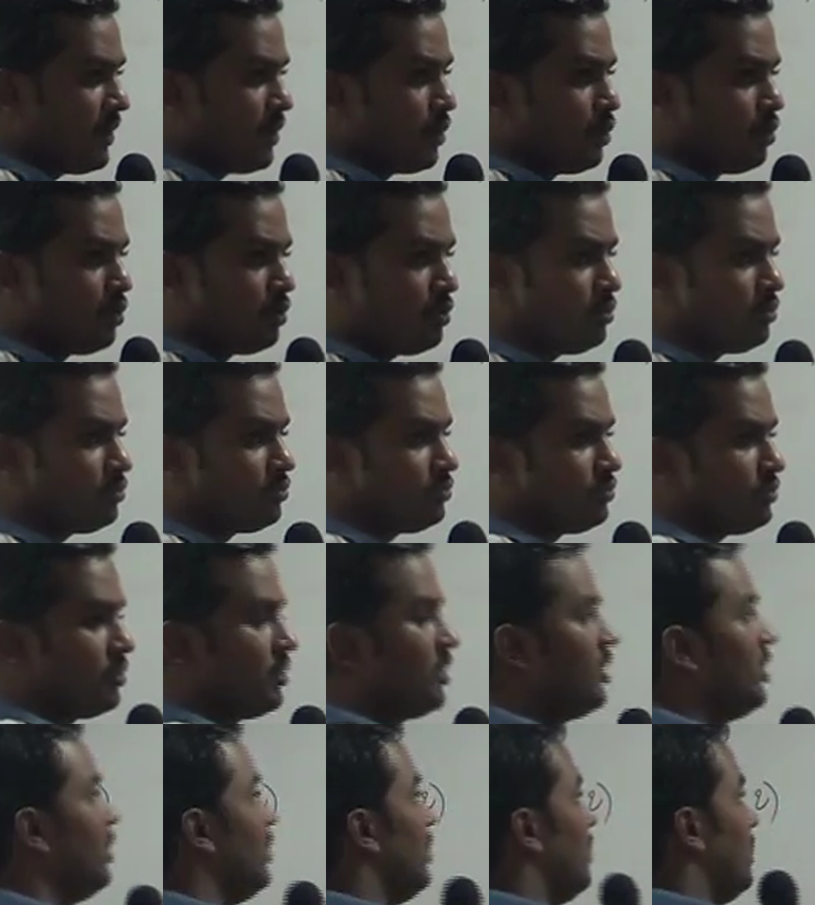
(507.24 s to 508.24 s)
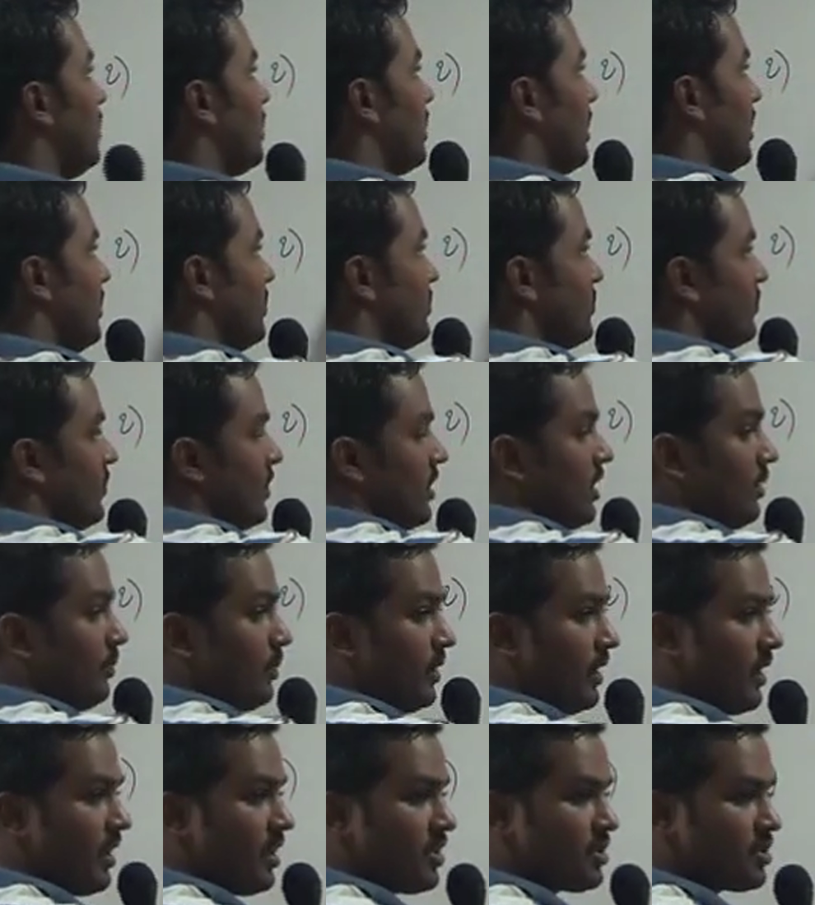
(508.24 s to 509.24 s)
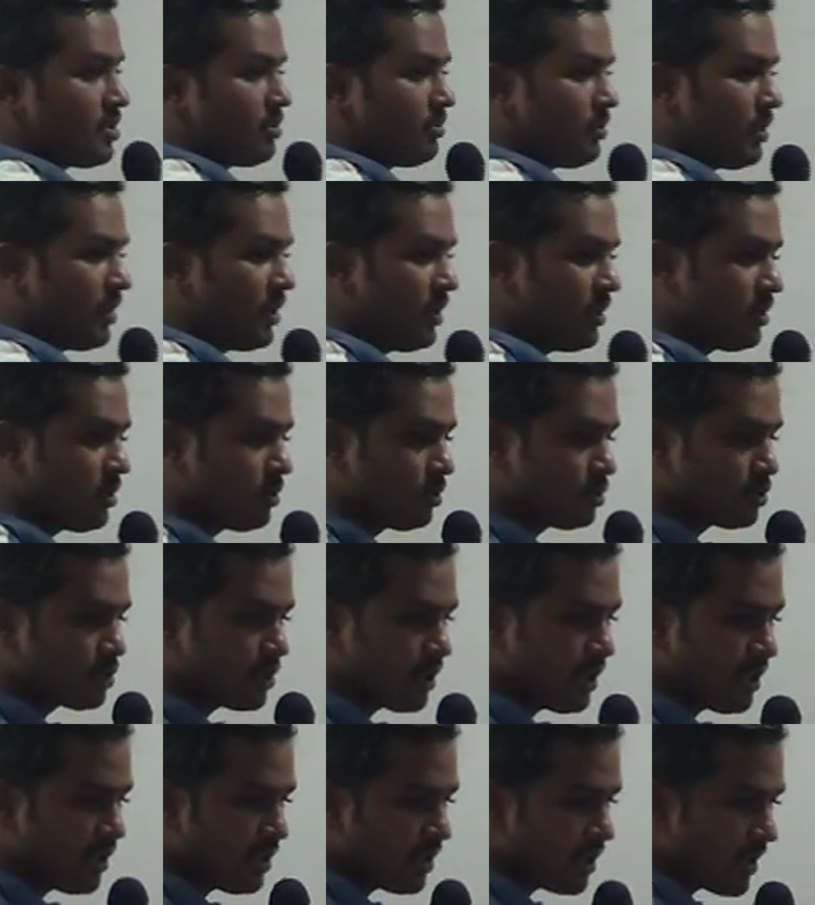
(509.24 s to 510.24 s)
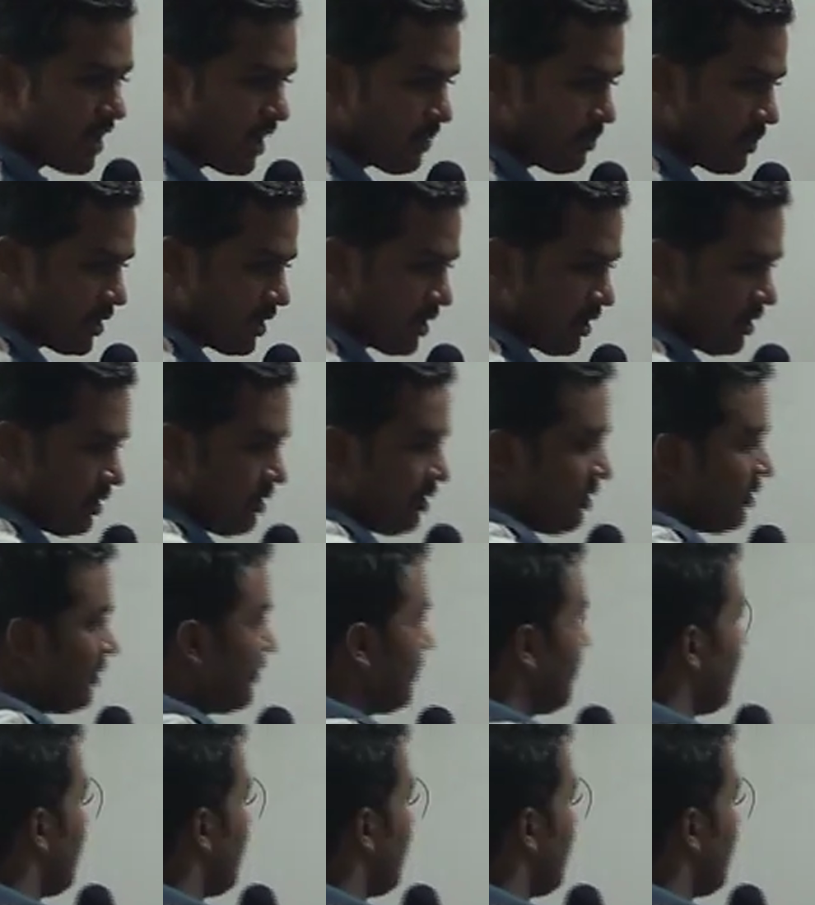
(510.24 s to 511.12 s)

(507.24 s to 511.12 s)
what we do? Transfer application money to share capital.